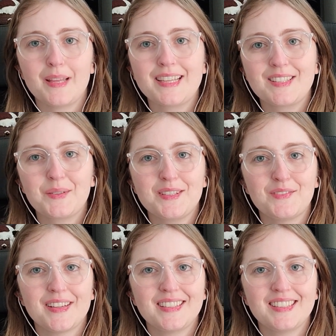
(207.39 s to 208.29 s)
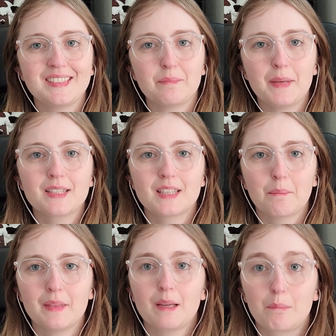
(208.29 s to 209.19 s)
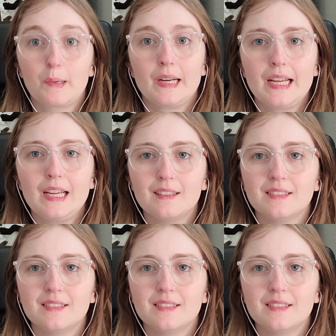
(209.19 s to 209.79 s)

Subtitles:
it's always fun to pick something pretty.